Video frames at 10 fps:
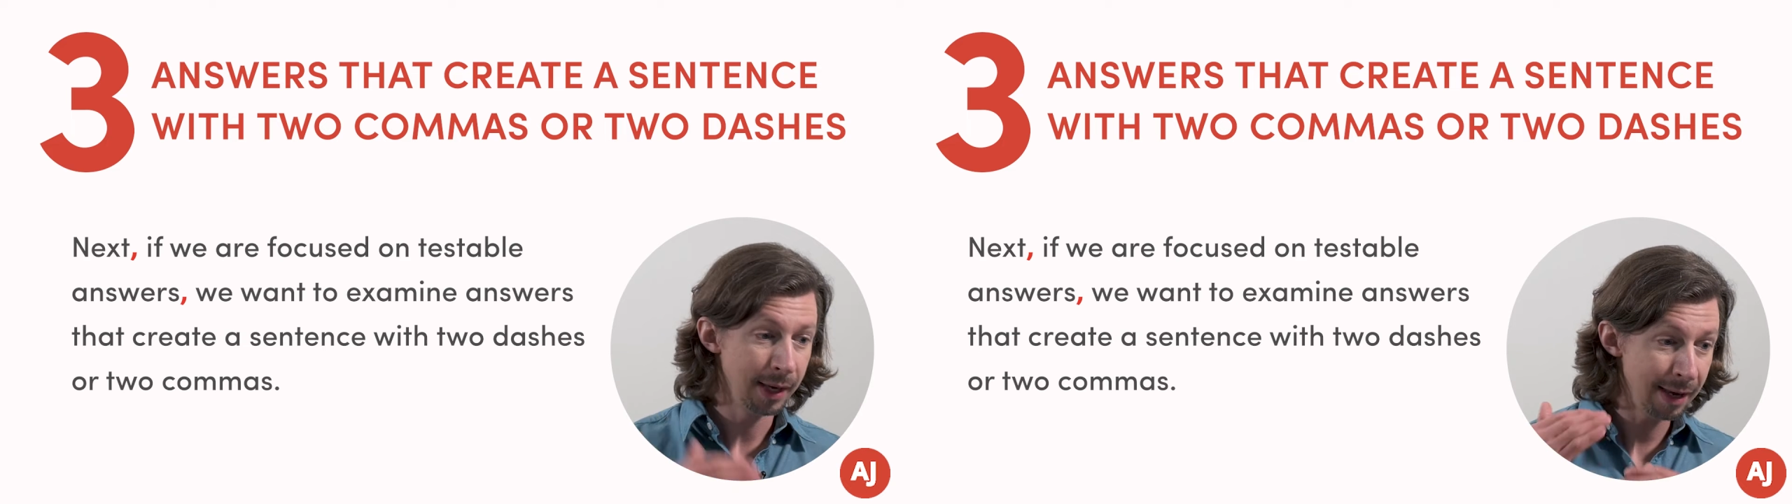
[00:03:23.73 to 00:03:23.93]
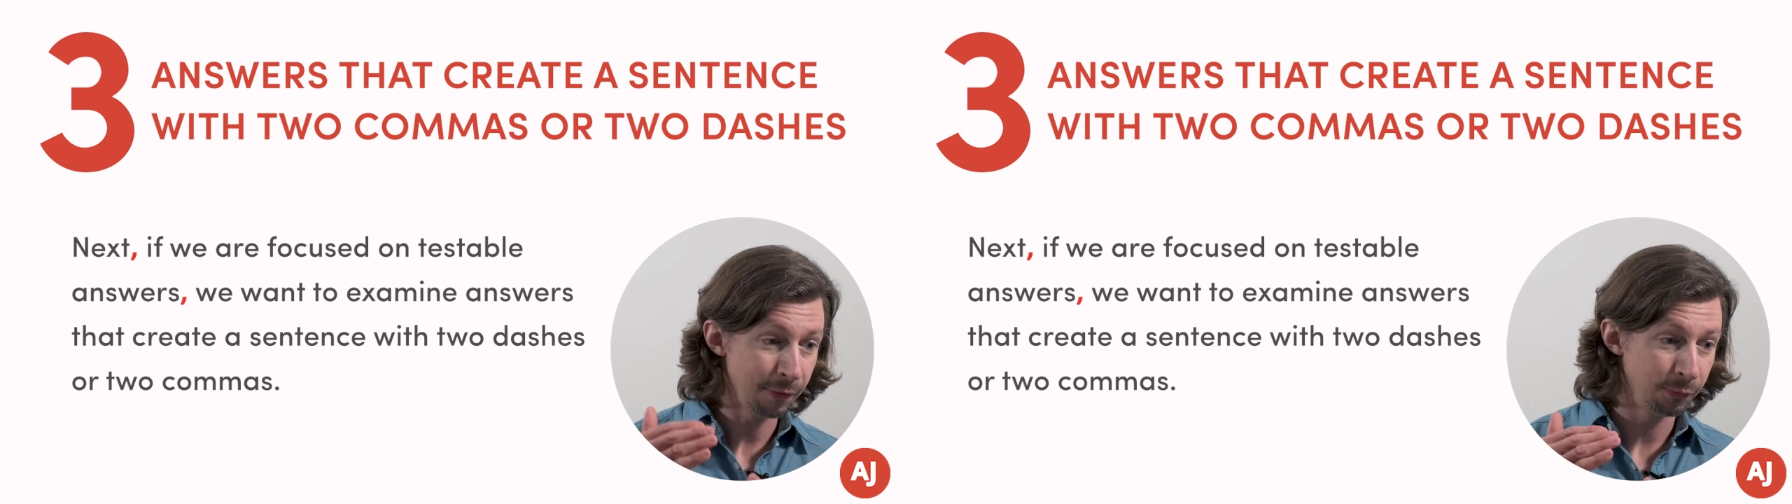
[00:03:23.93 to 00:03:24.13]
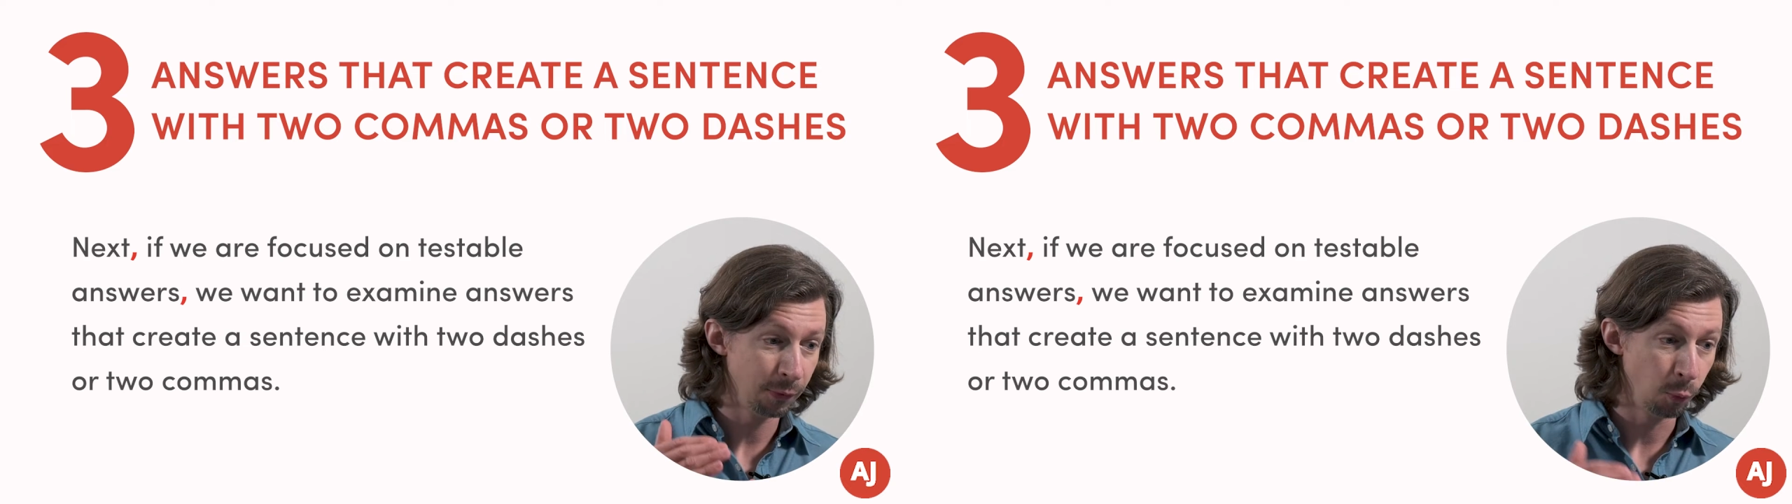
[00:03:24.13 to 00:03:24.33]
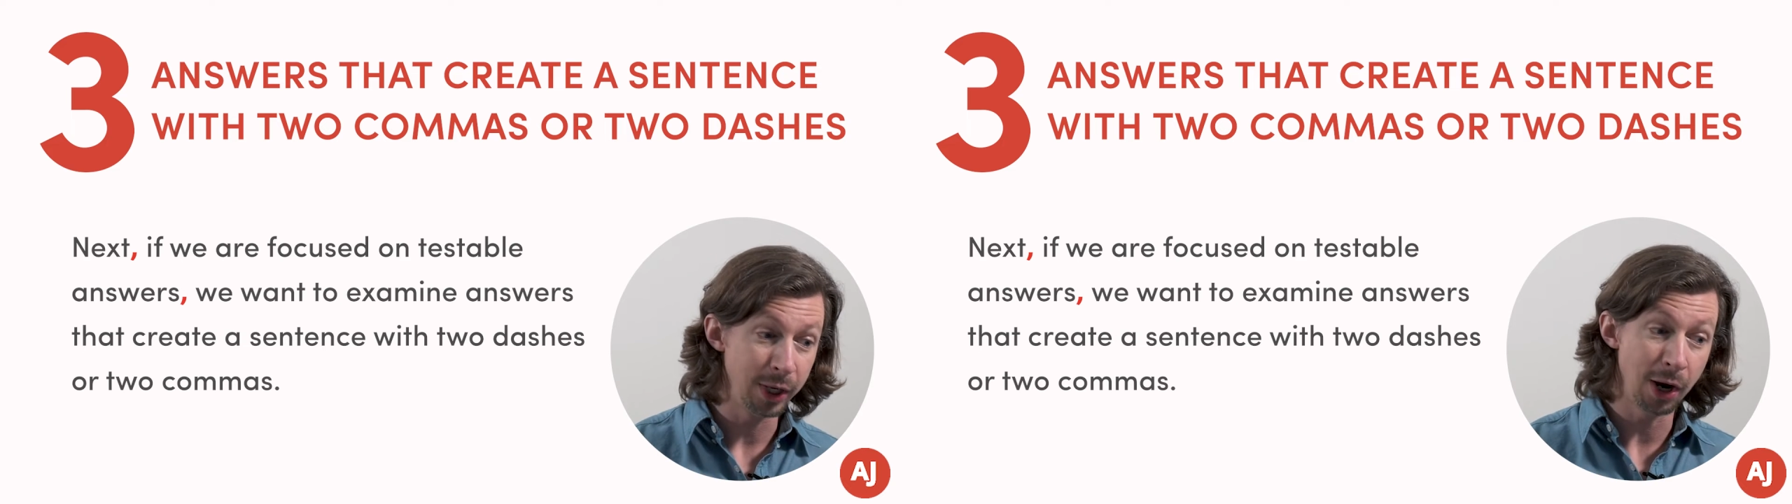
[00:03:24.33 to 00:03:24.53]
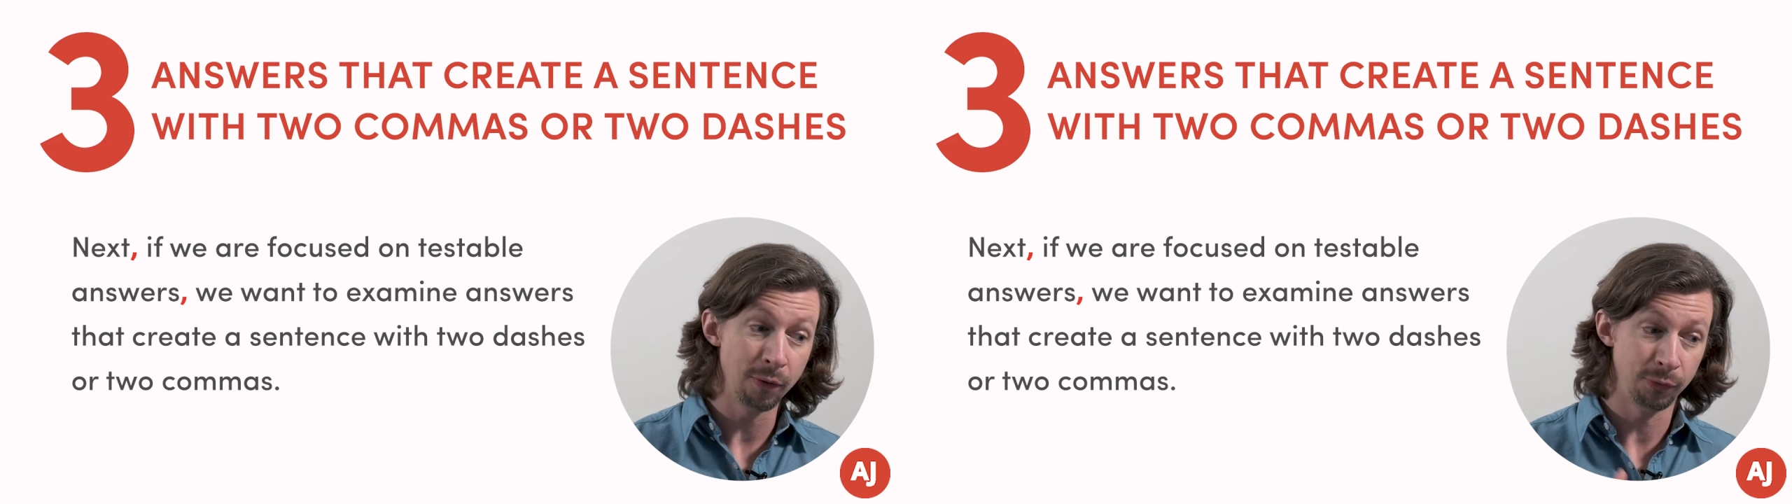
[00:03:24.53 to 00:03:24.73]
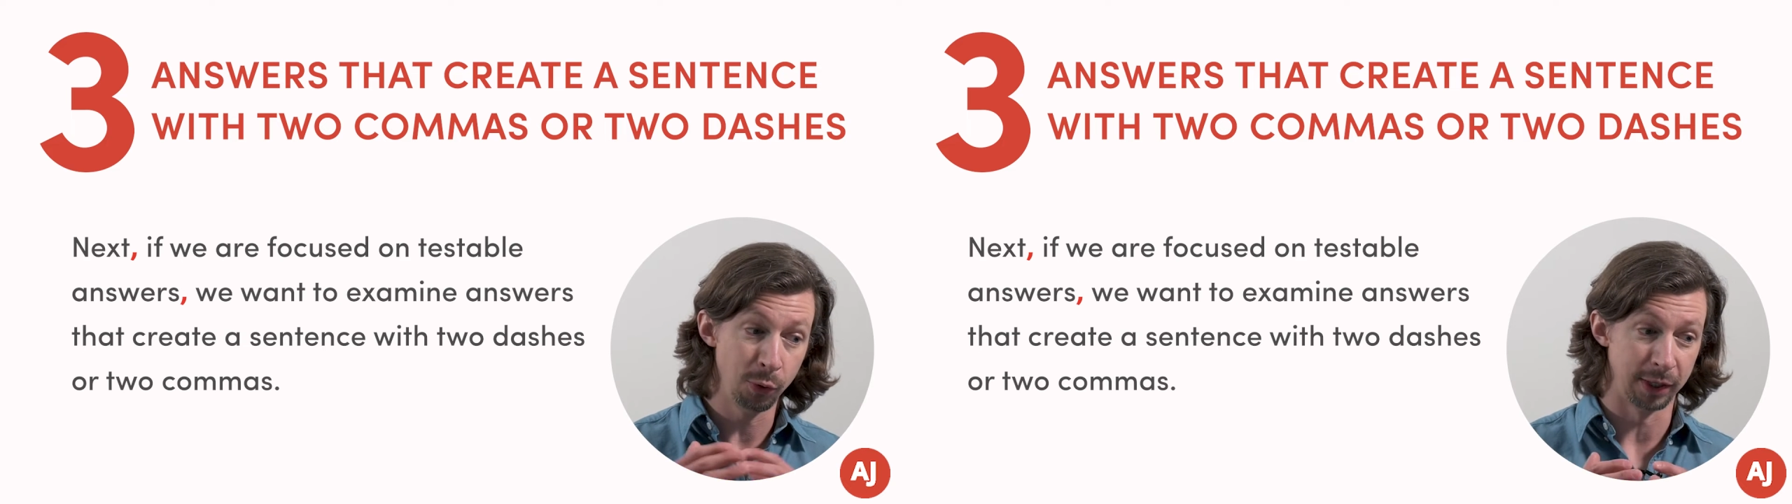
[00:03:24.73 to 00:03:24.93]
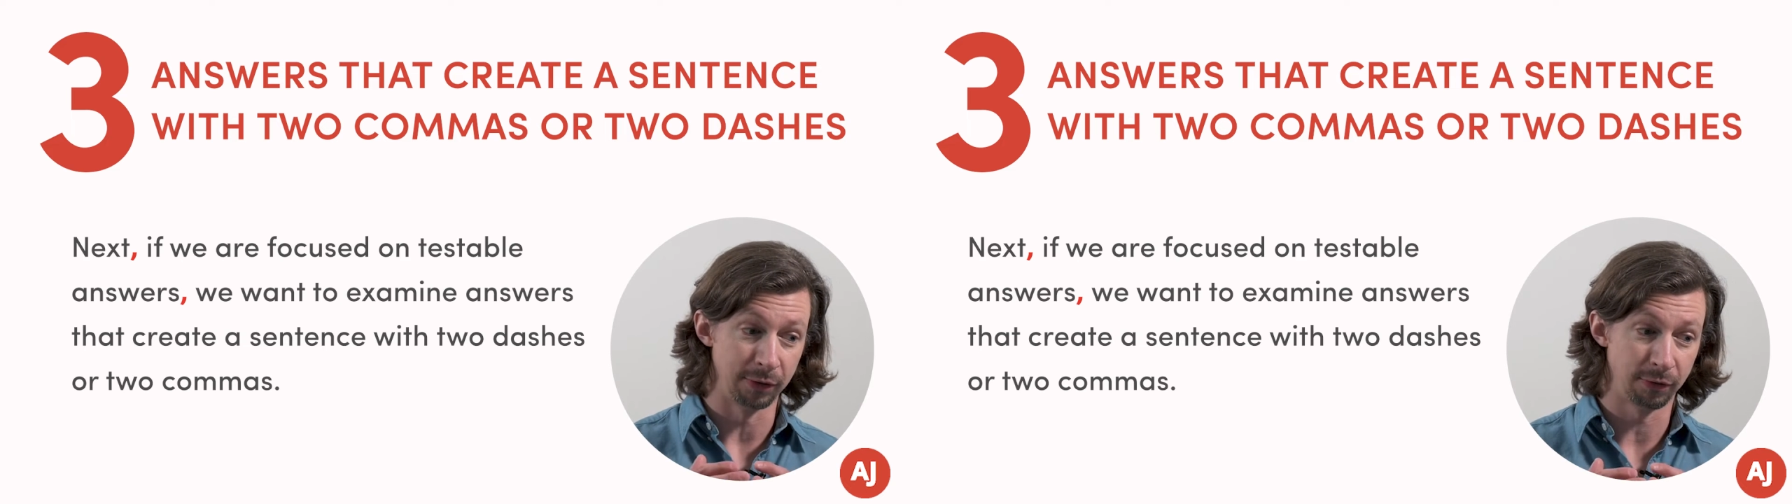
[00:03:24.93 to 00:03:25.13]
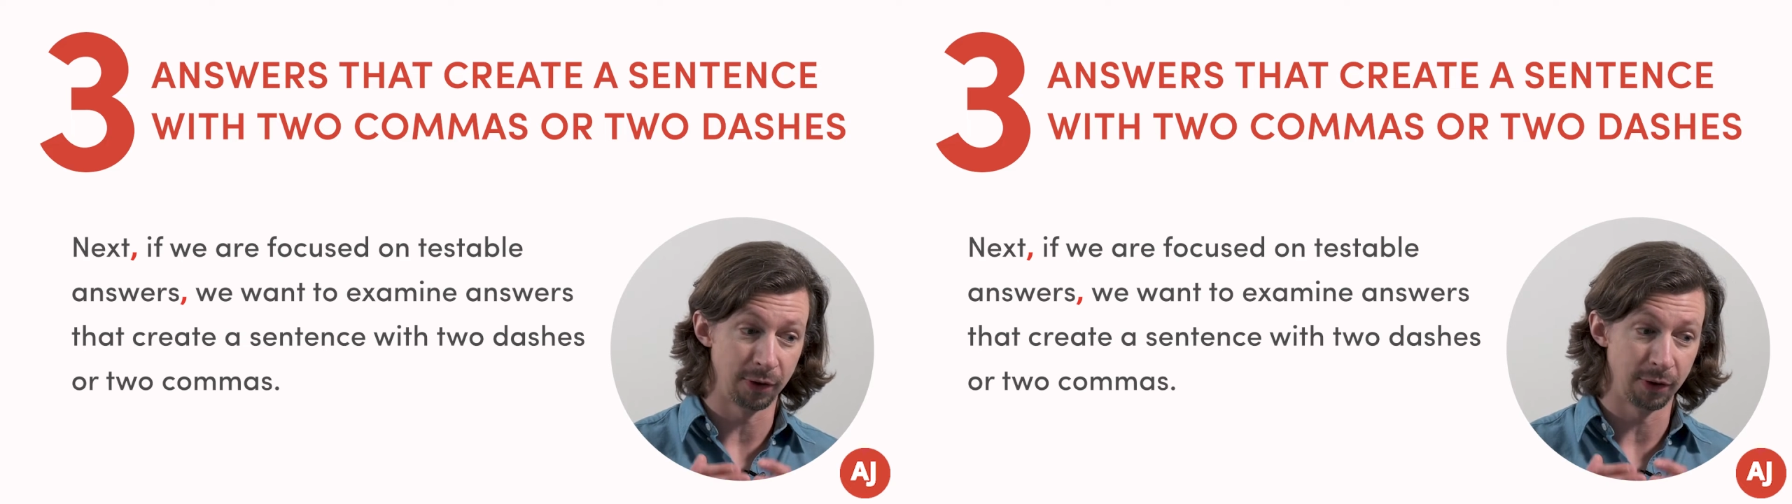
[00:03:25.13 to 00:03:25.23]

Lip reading: If we are focused